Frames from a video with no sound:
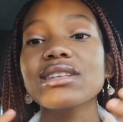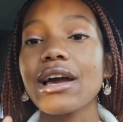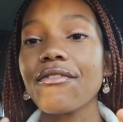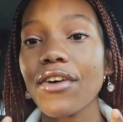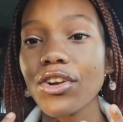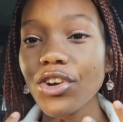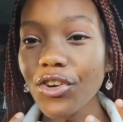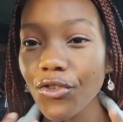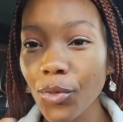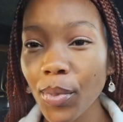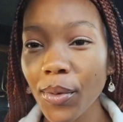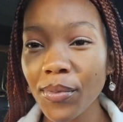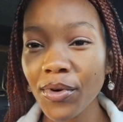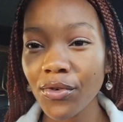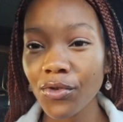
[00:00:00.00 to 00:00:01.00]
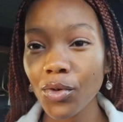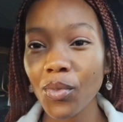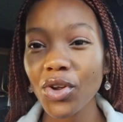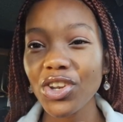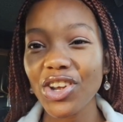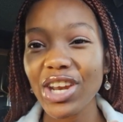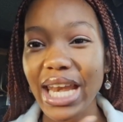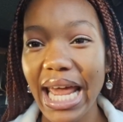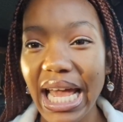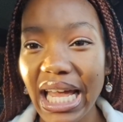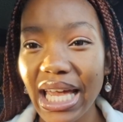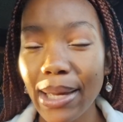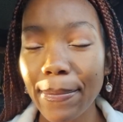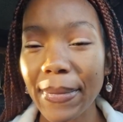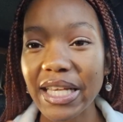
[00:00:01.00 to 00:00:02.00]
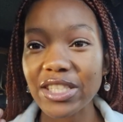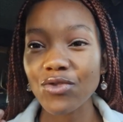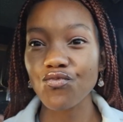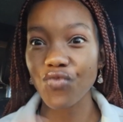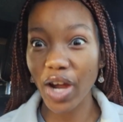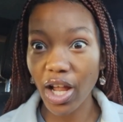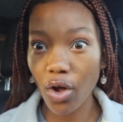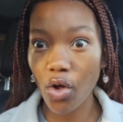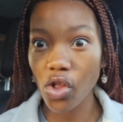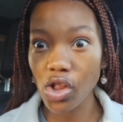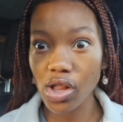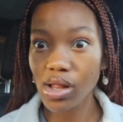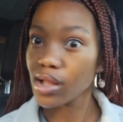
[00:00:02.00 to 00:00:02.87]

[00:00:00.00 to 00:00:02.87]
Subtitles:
I found out if you put perfume on your neck, it makes a wrinkle.